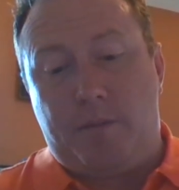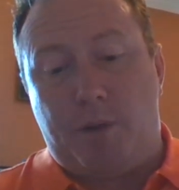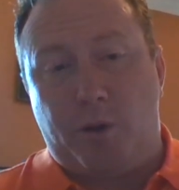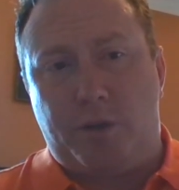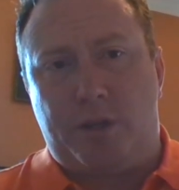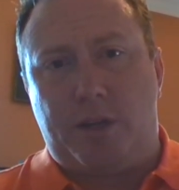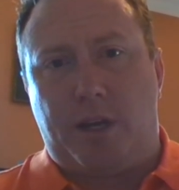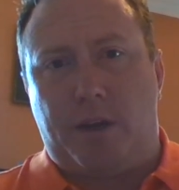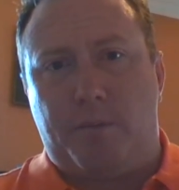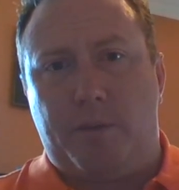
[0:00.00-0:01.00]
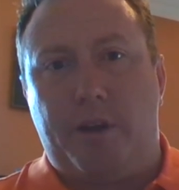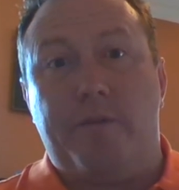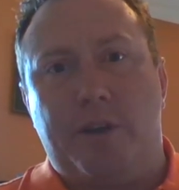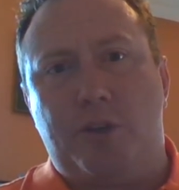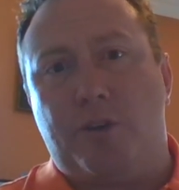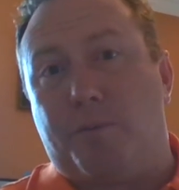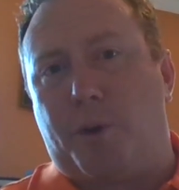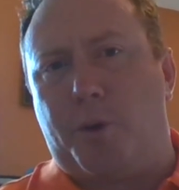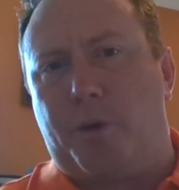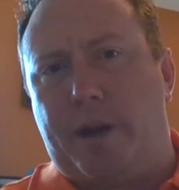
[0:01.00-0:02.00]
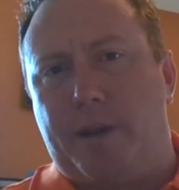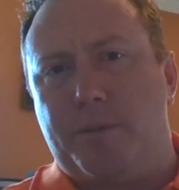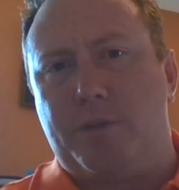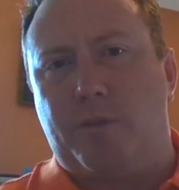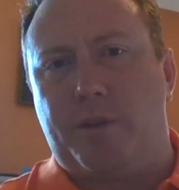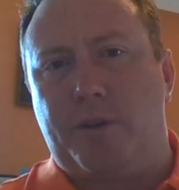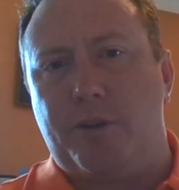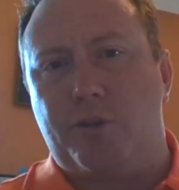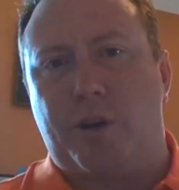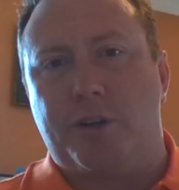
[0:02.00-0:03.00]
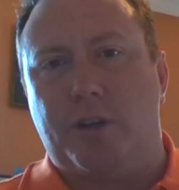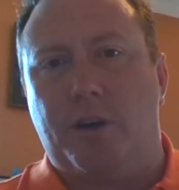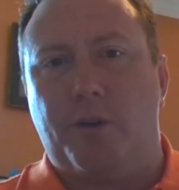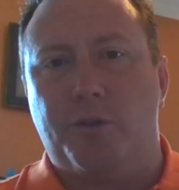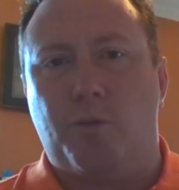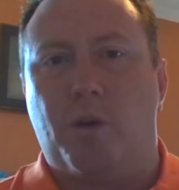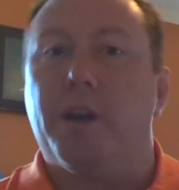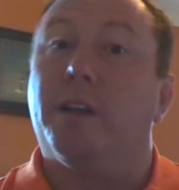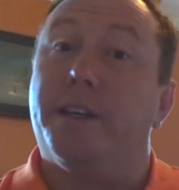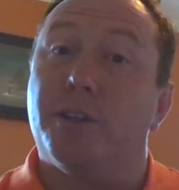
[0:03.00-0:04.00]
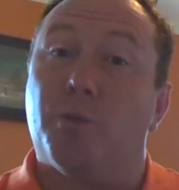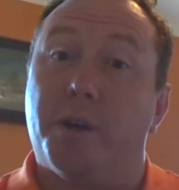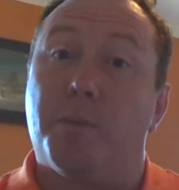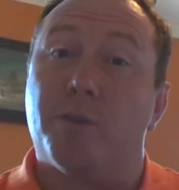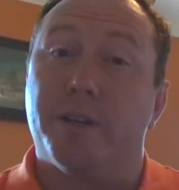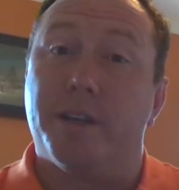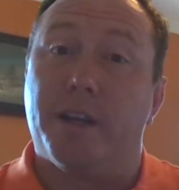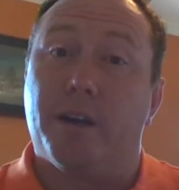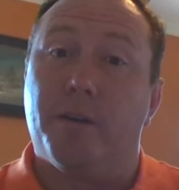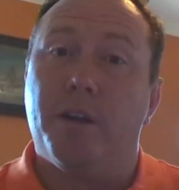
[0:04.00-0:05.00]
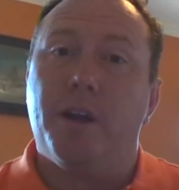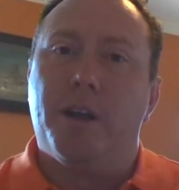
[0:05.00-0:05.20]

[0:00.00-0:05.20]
Most conventional programs with construction loans want at least 20% down.